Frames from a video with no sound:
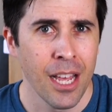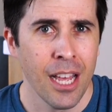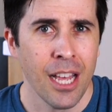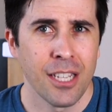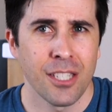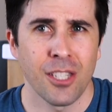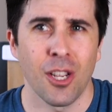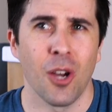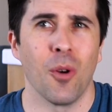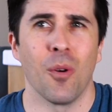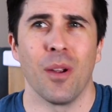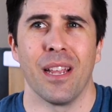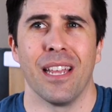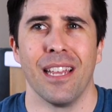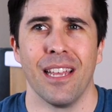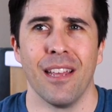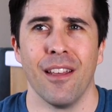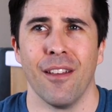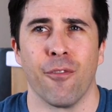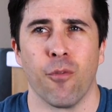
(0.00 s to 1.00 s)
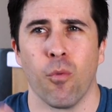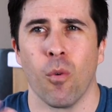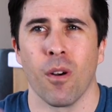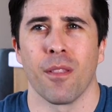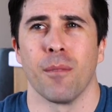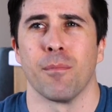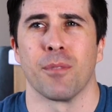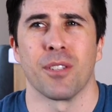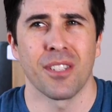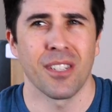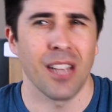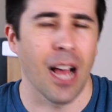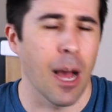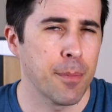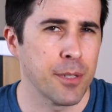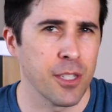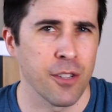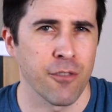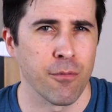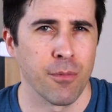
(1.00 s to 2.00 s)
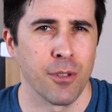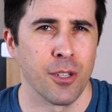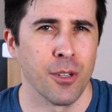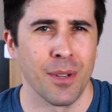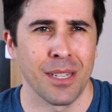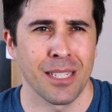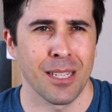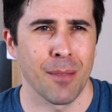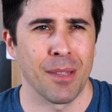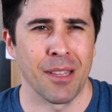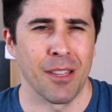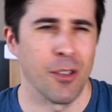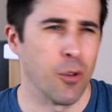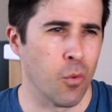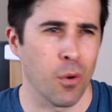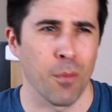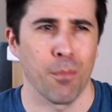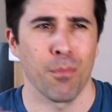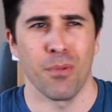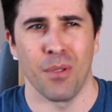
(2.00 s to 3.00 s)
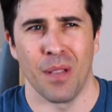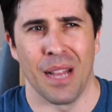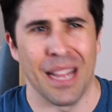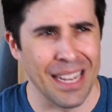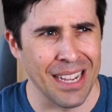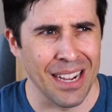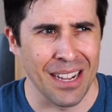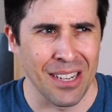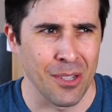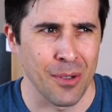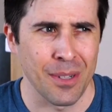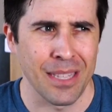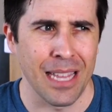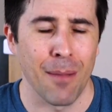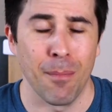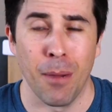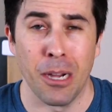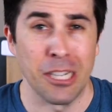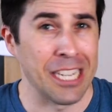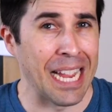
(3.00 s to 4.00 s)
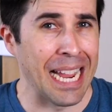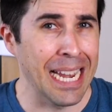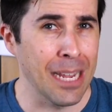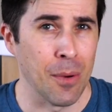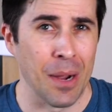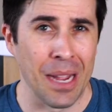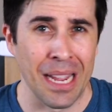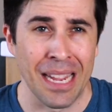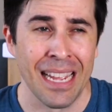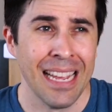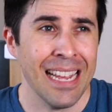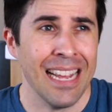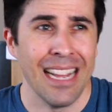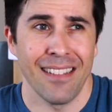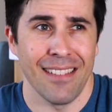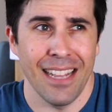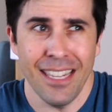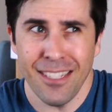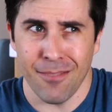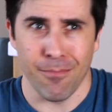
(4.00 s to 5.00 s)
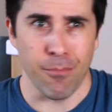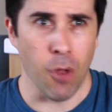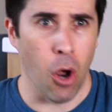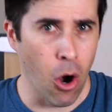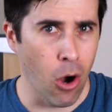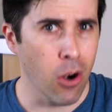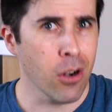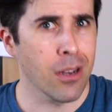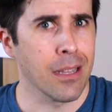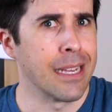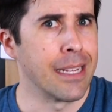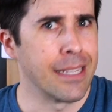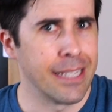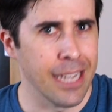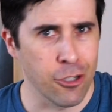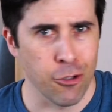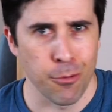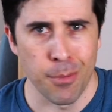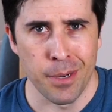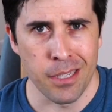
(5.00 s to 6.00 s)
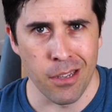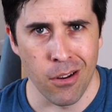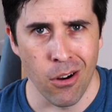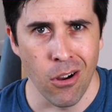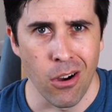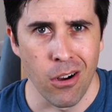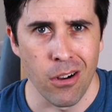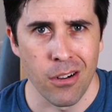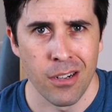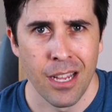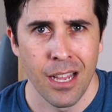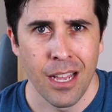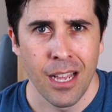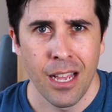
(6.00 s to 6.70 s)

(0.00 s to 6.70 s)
So if one of them stops you from doing something that you weren't planning on doing that much anyway, that's hardly a detriment at all.